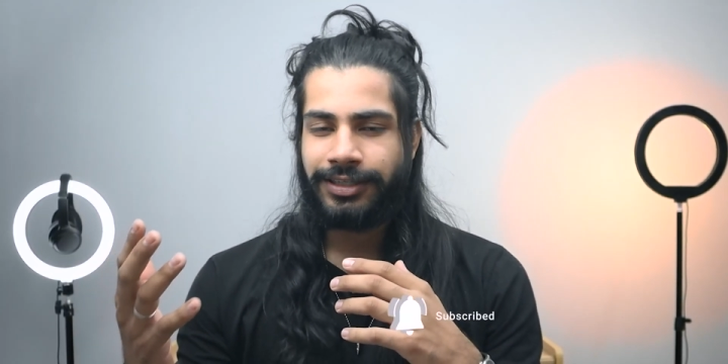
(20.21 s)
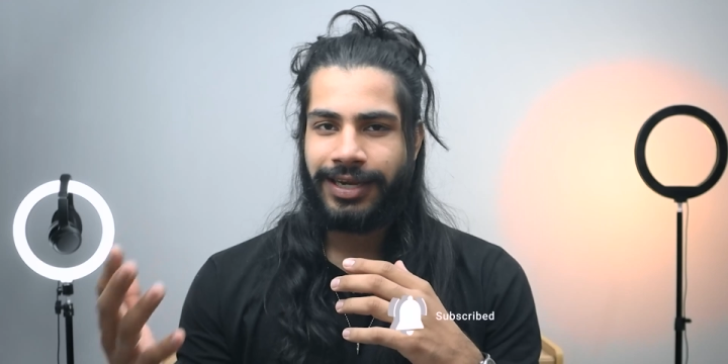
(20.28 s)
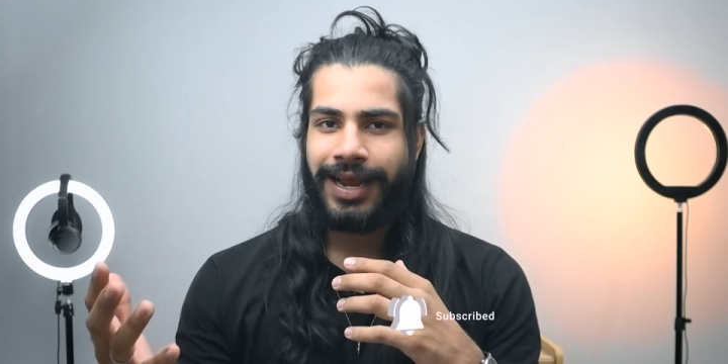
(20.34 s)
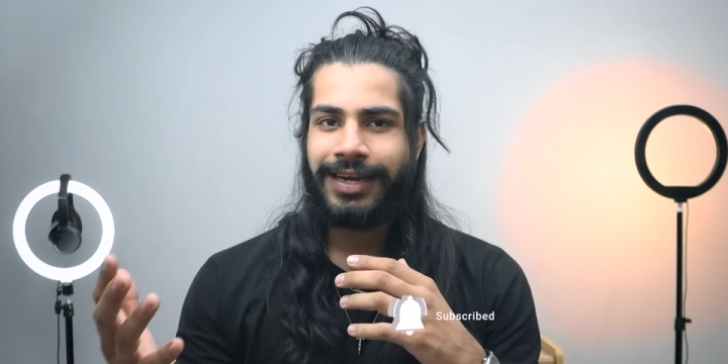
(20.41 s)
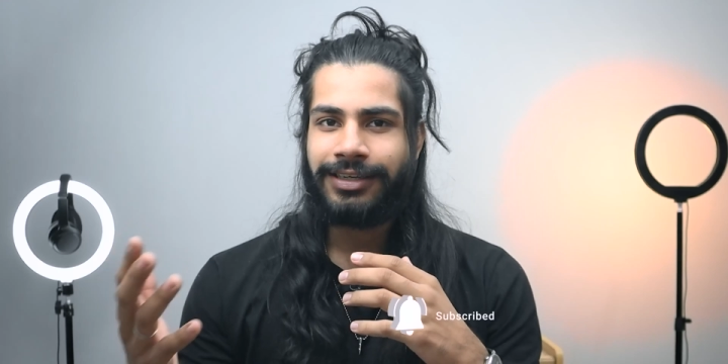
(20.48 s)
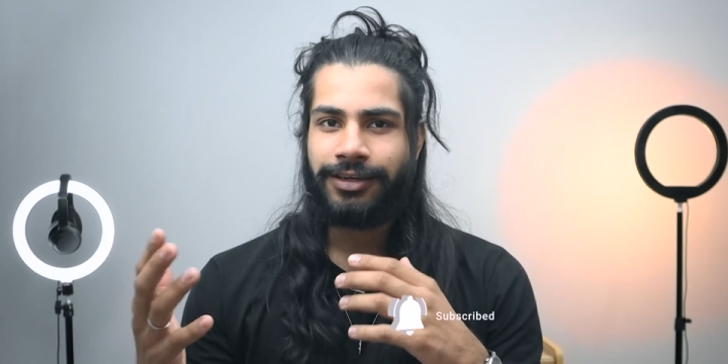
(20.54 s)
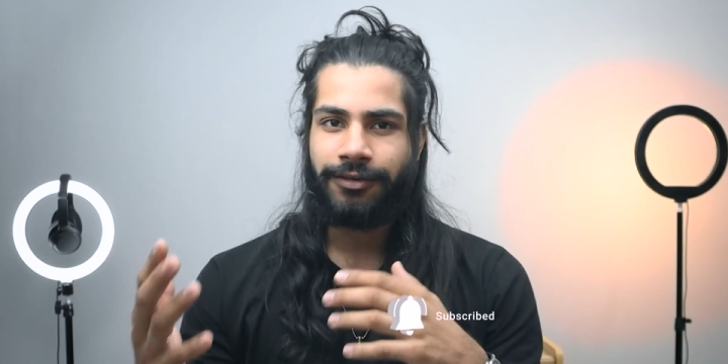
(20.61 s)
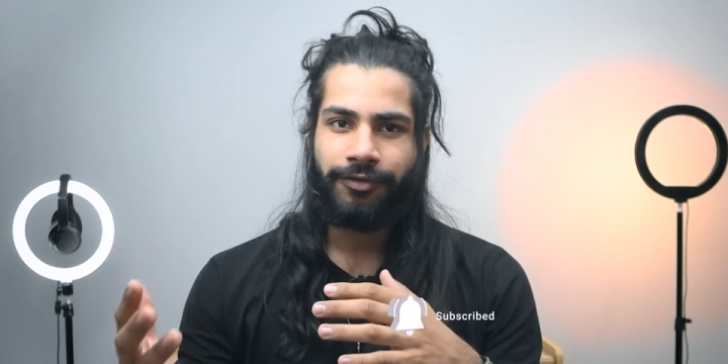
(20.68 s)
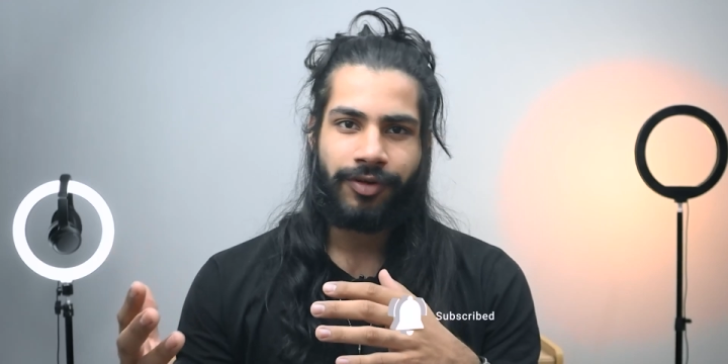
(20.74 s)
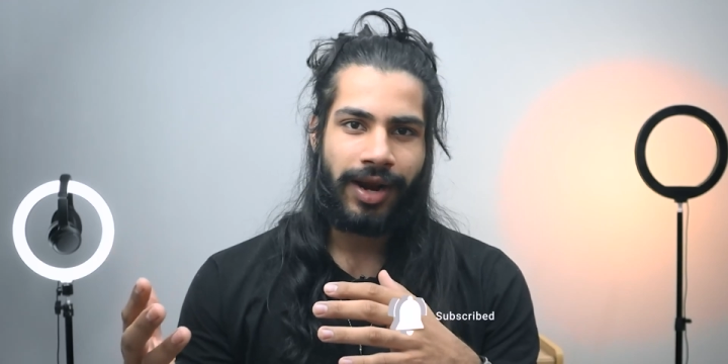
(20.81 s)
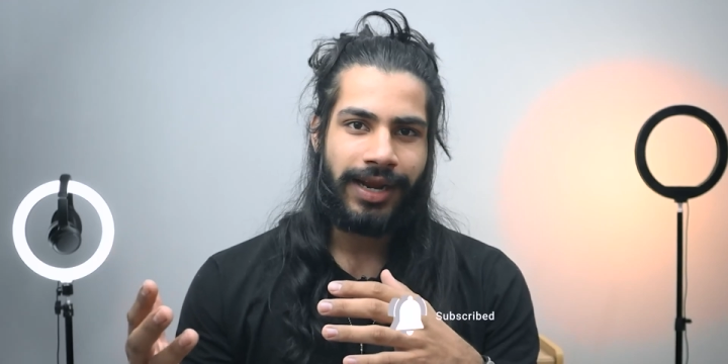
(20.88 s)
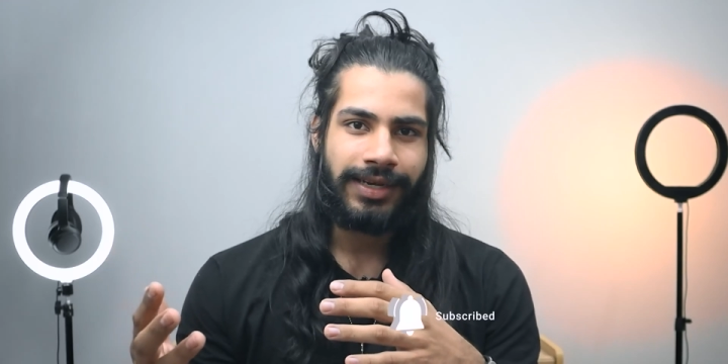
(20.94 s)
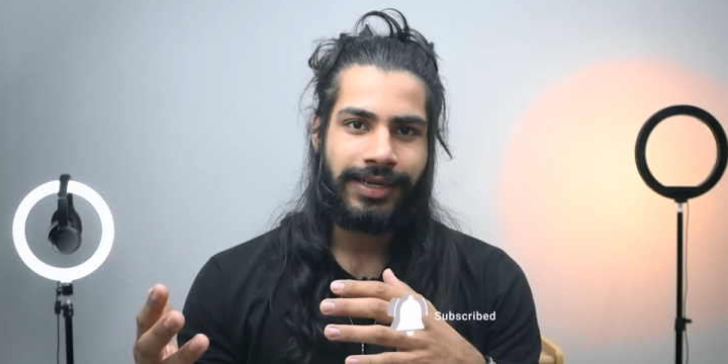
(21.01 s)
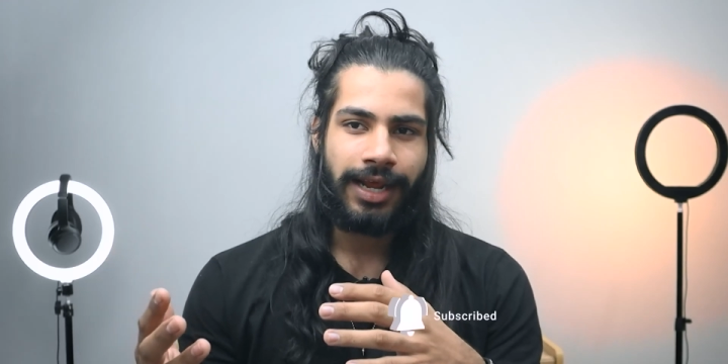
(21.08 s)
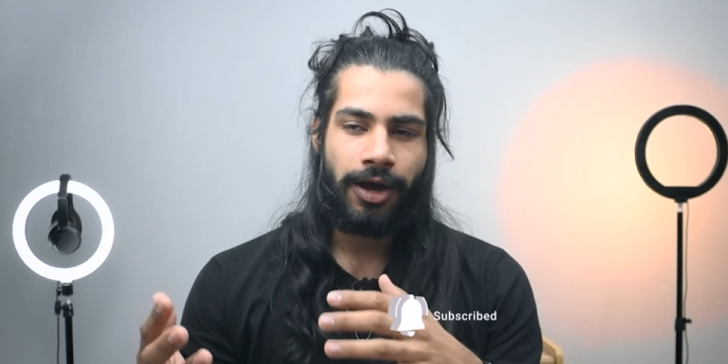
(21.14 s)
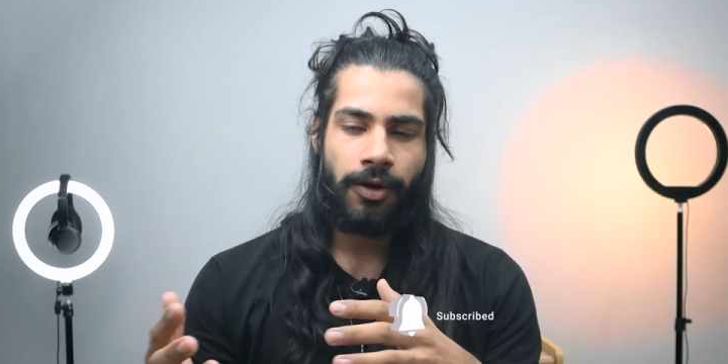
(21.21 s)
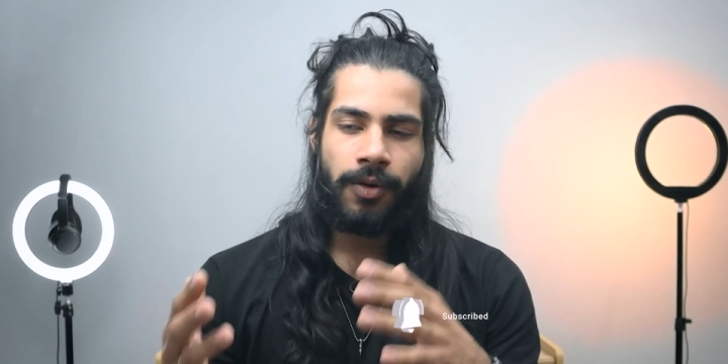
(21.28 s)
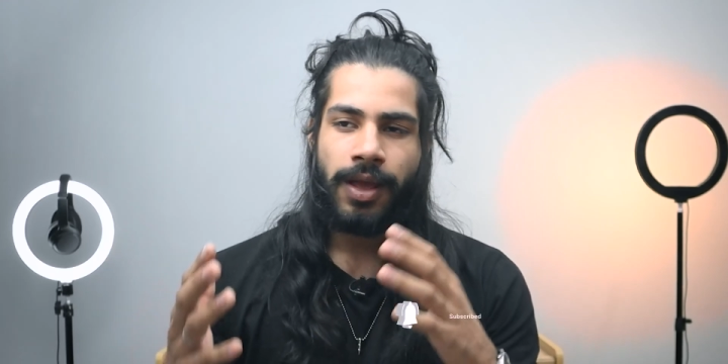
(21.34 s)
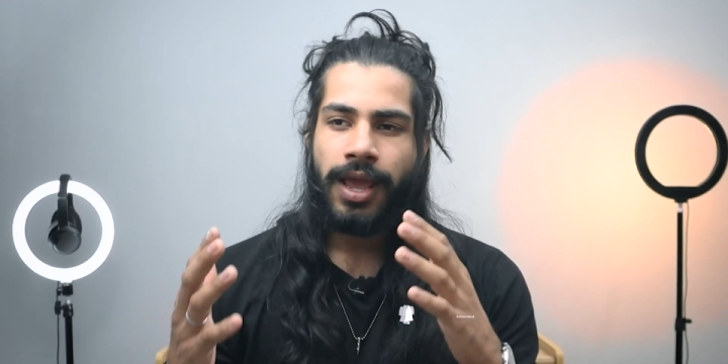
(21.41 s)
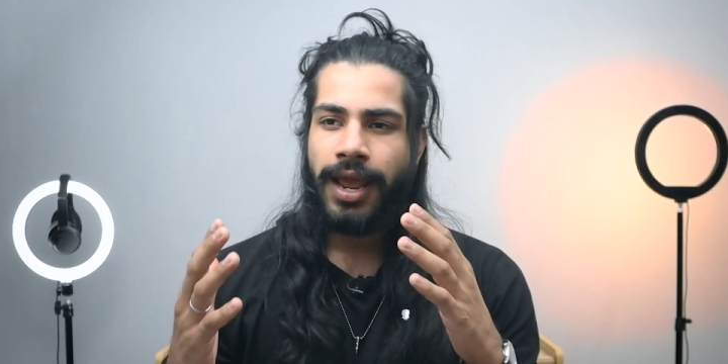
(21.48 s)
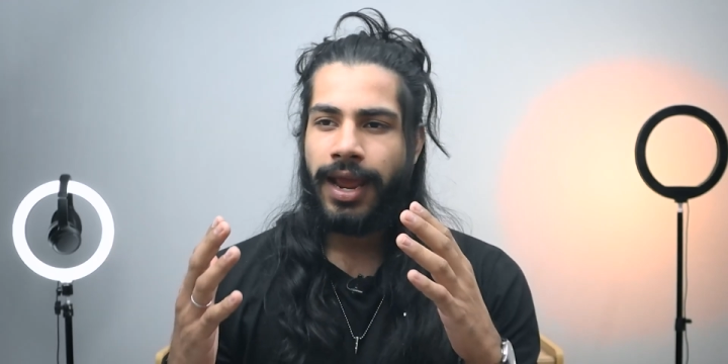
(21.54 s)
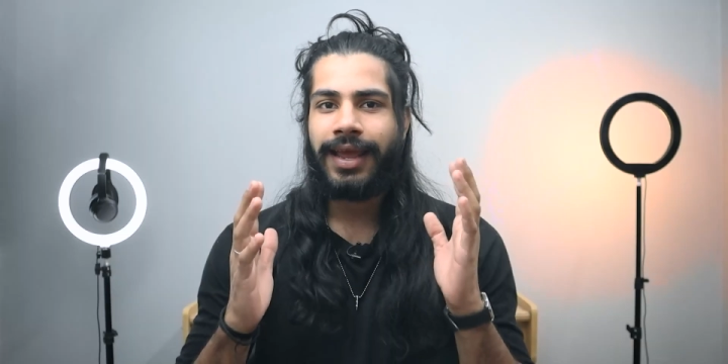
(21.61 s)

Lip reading: dandruff right now.